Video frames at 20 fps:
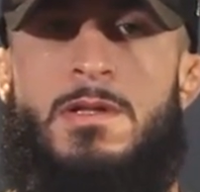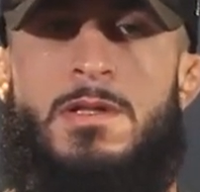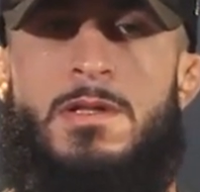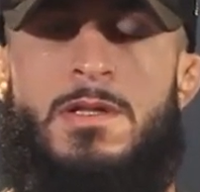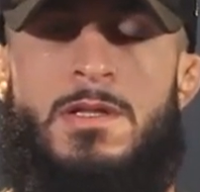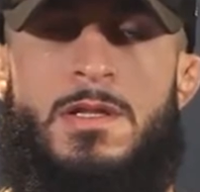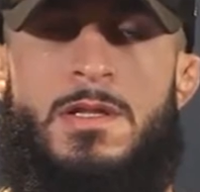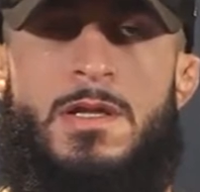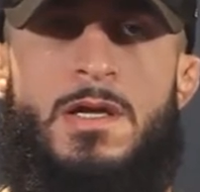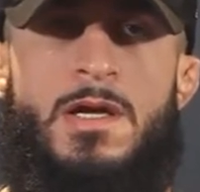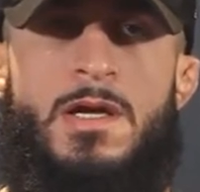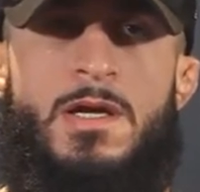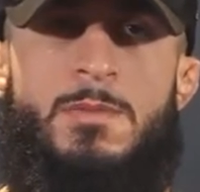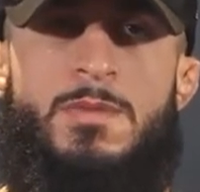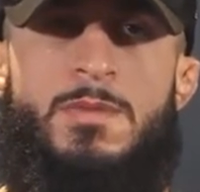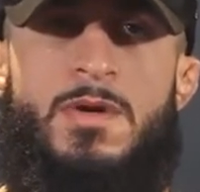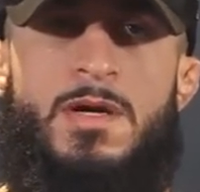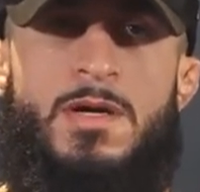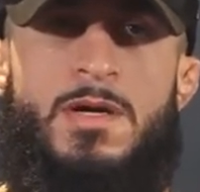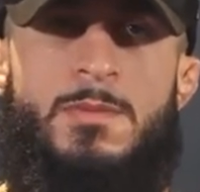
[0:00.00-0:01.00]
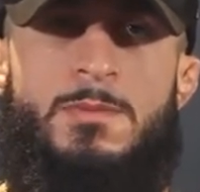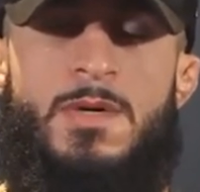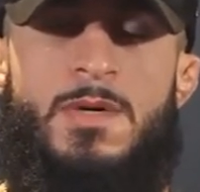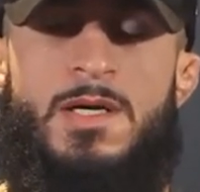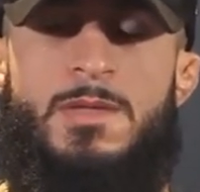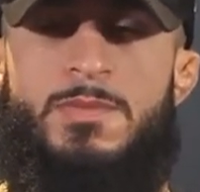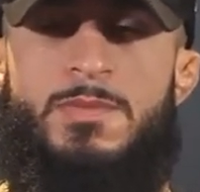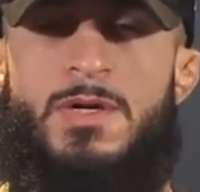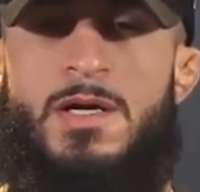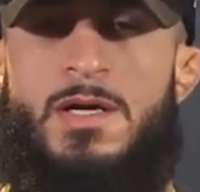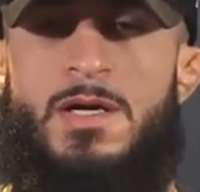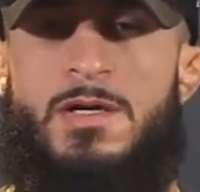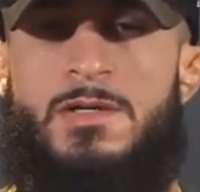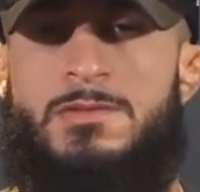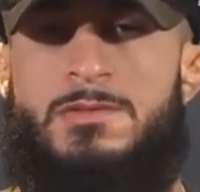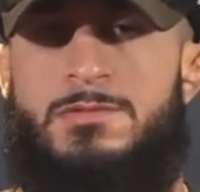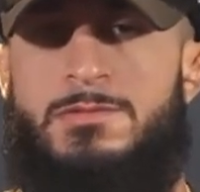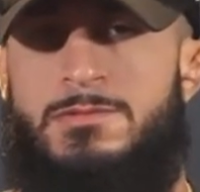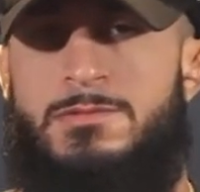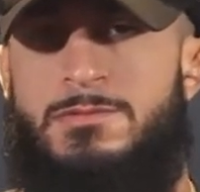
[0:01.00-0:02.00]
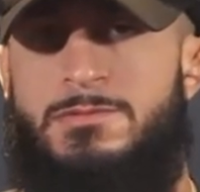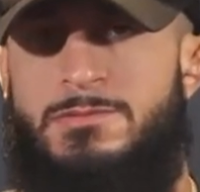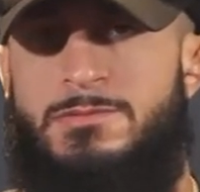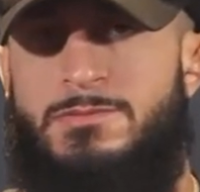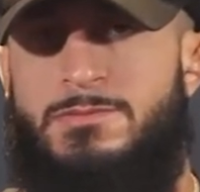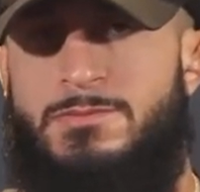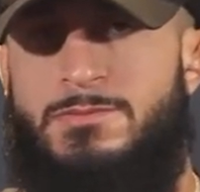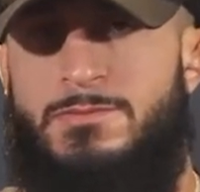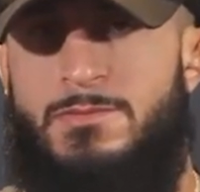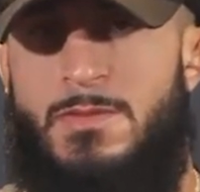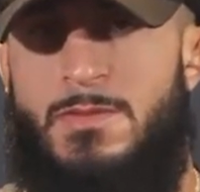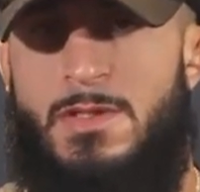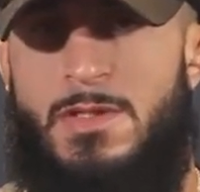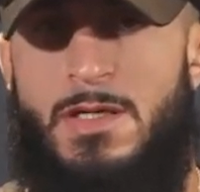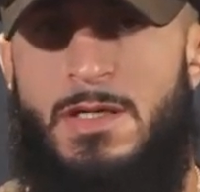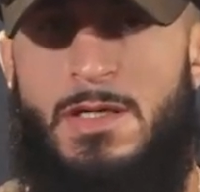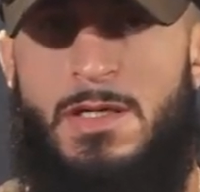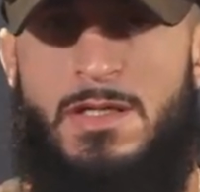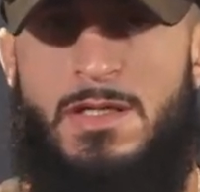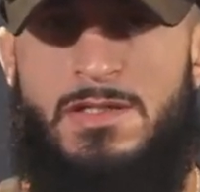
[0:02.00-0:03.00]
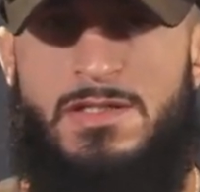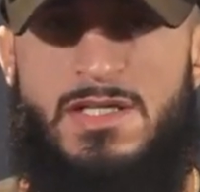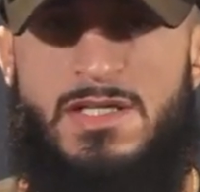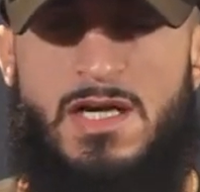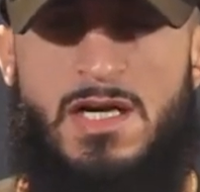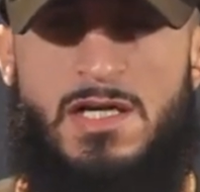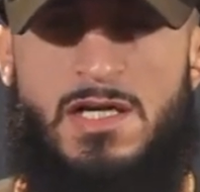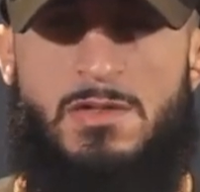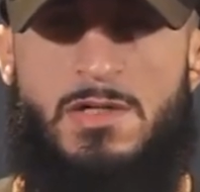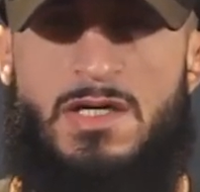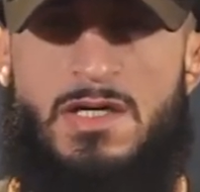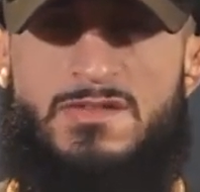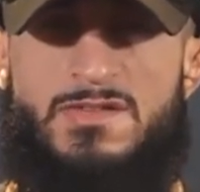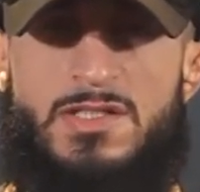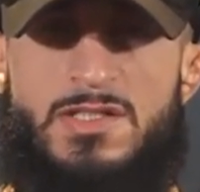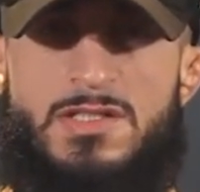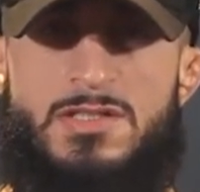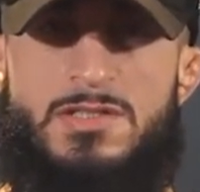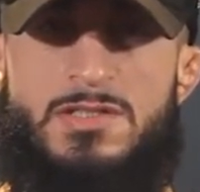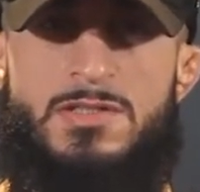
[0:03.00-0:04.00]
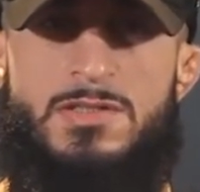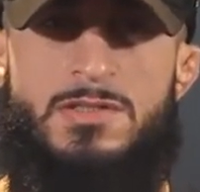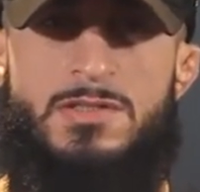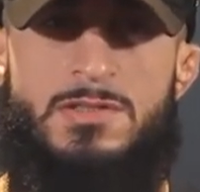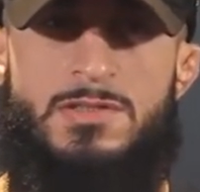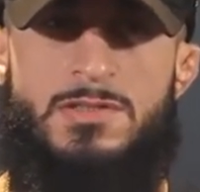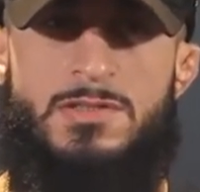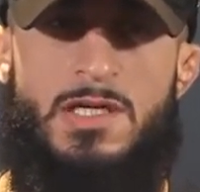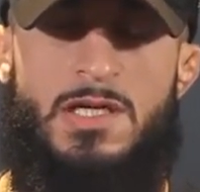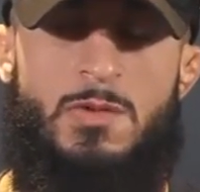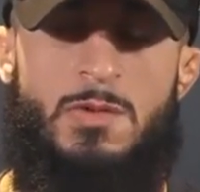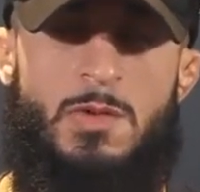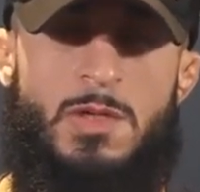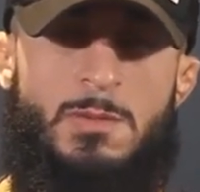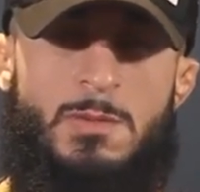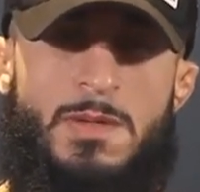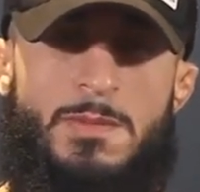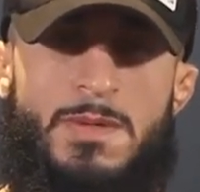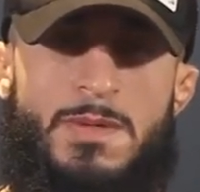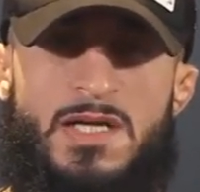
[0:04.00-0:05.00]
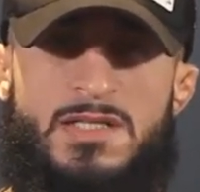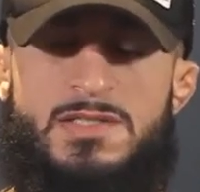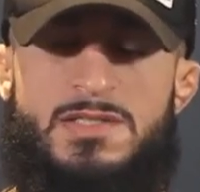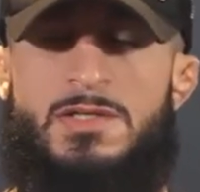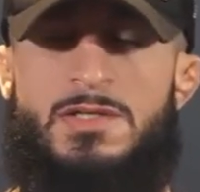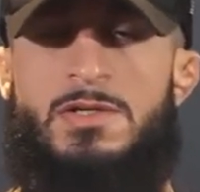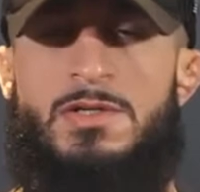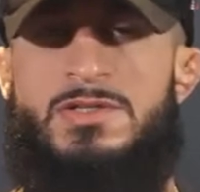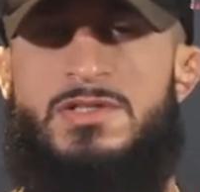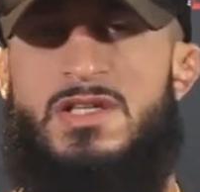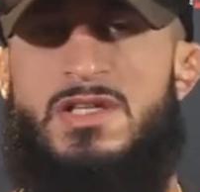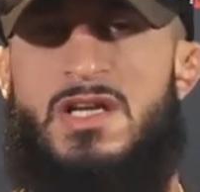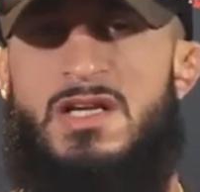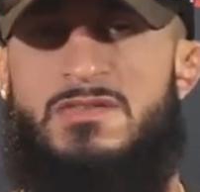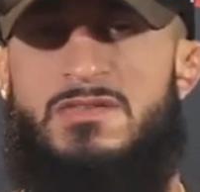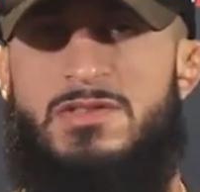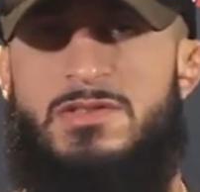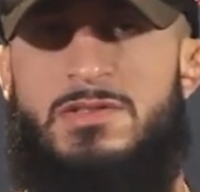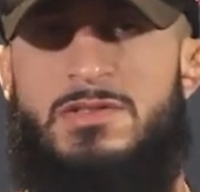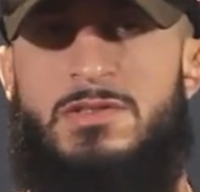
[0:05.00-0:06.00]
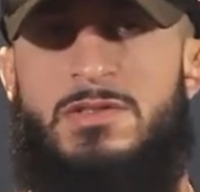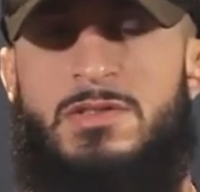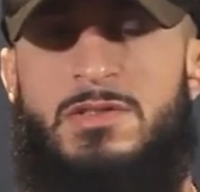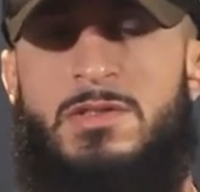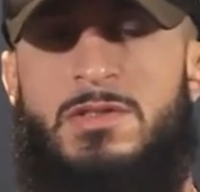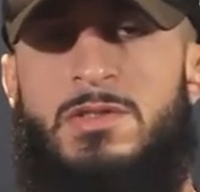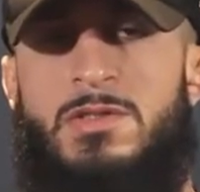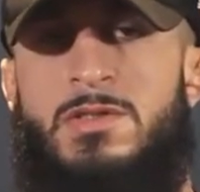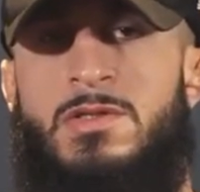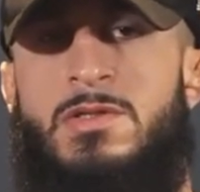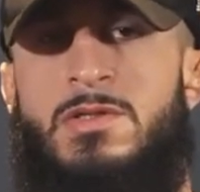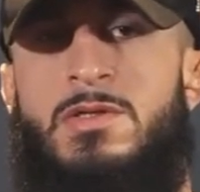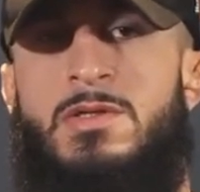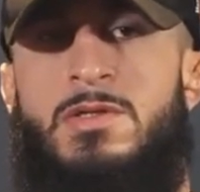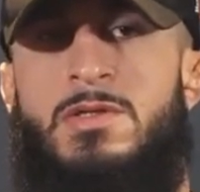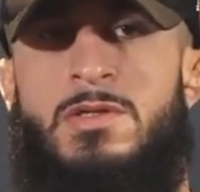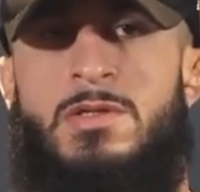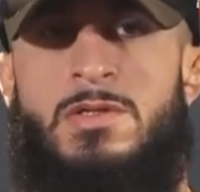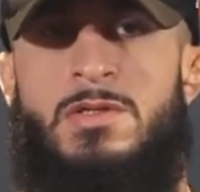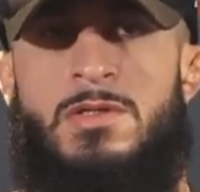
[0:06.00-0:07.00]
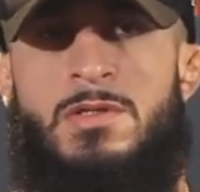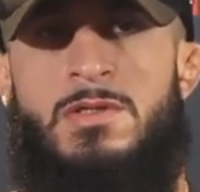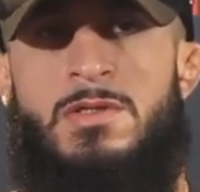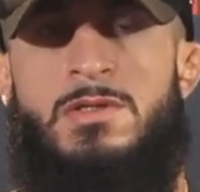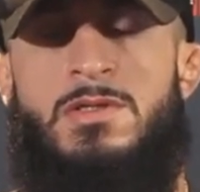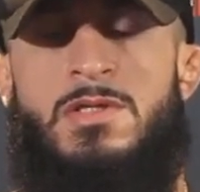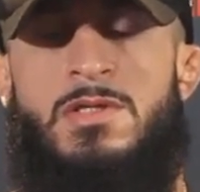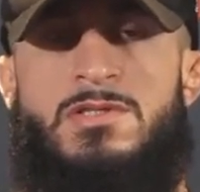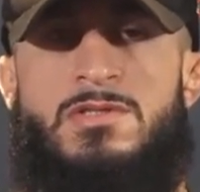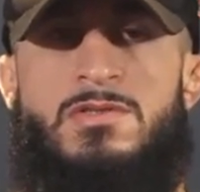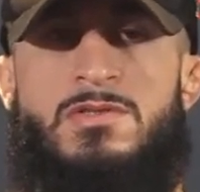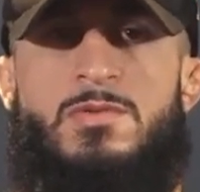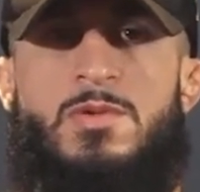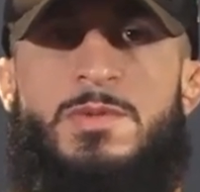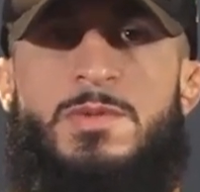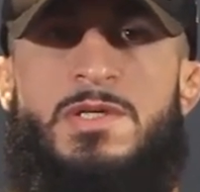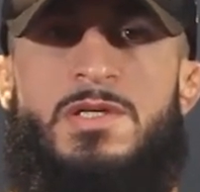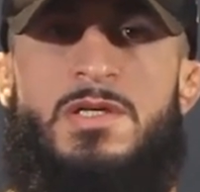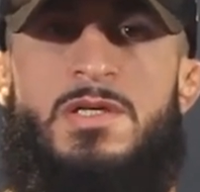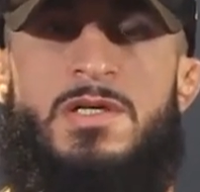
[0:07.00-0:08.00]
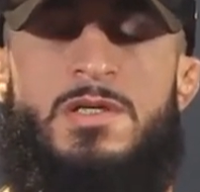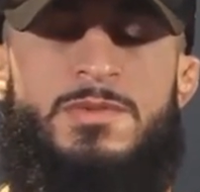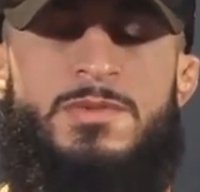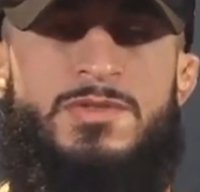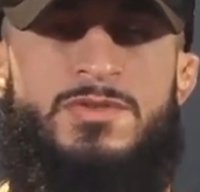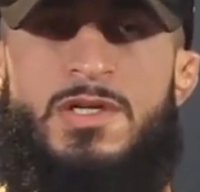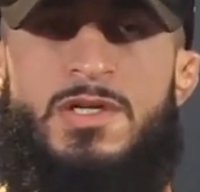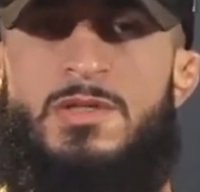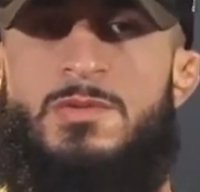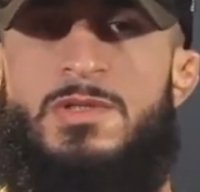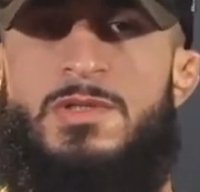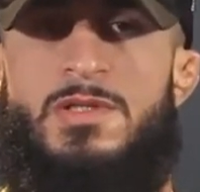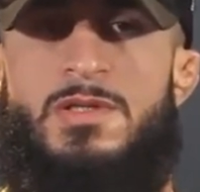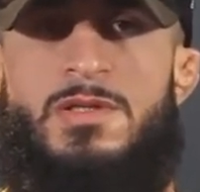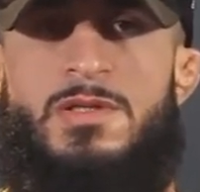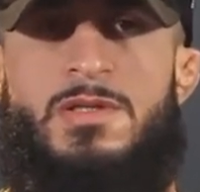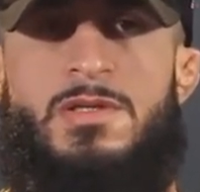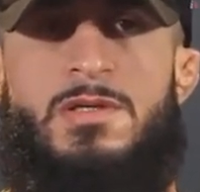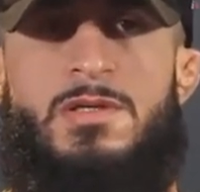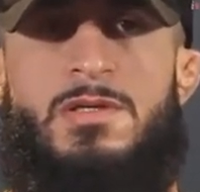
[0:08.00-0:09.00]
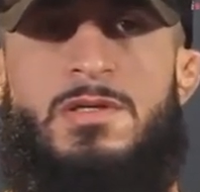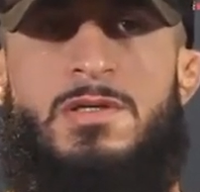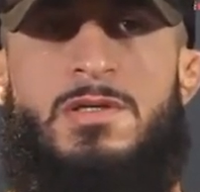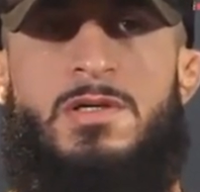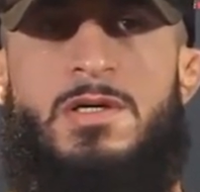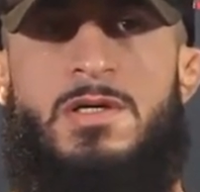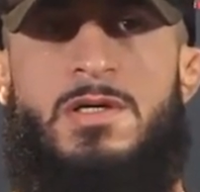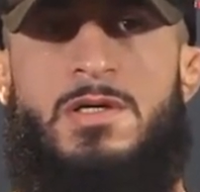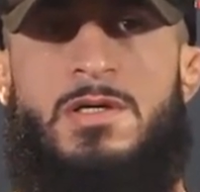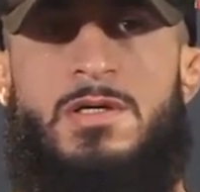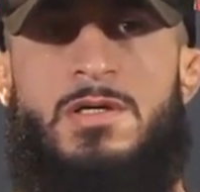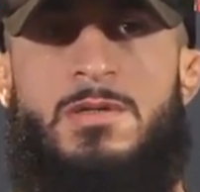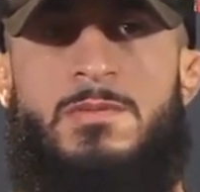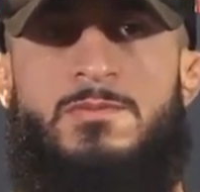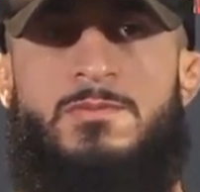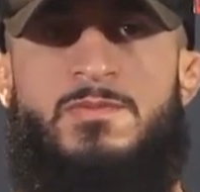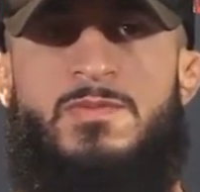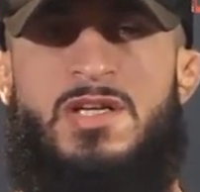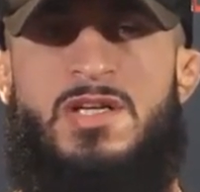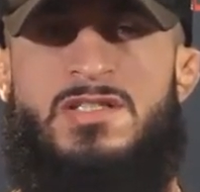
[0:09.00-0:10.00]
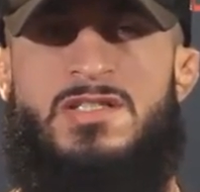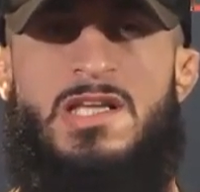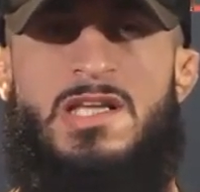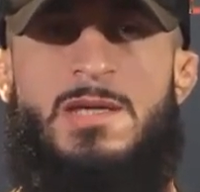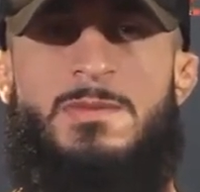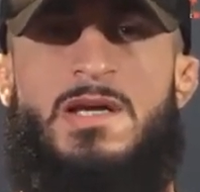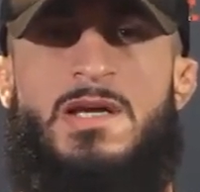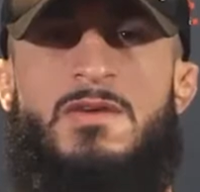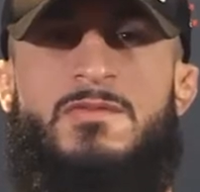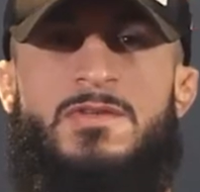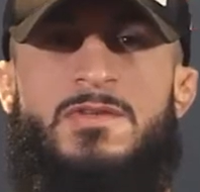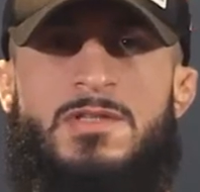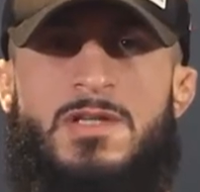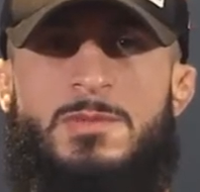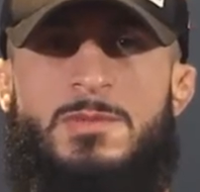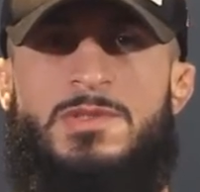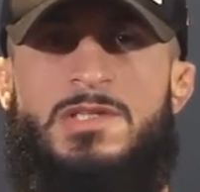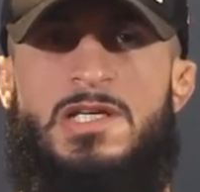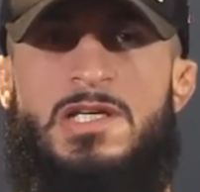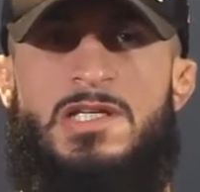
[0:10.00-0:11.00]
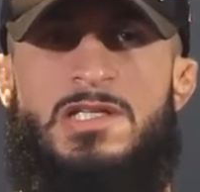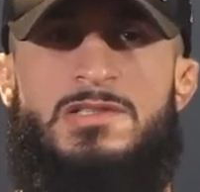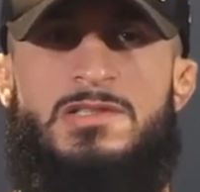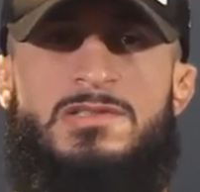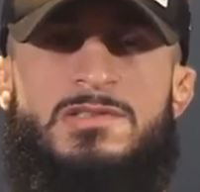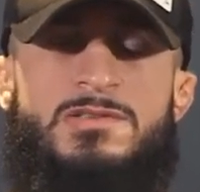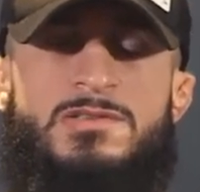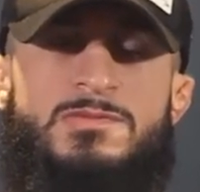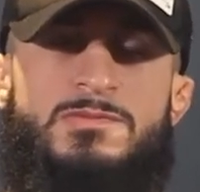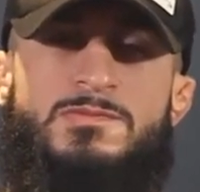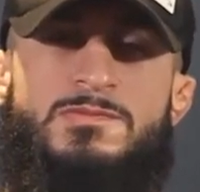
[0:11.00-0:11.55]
Uh, I brought Mike Brown, uh, Tiago Alves, and one of my boxing coaches, Ivan. That's who's with me. Uh, I've been training with um, Dustin. Came down for a couple of days.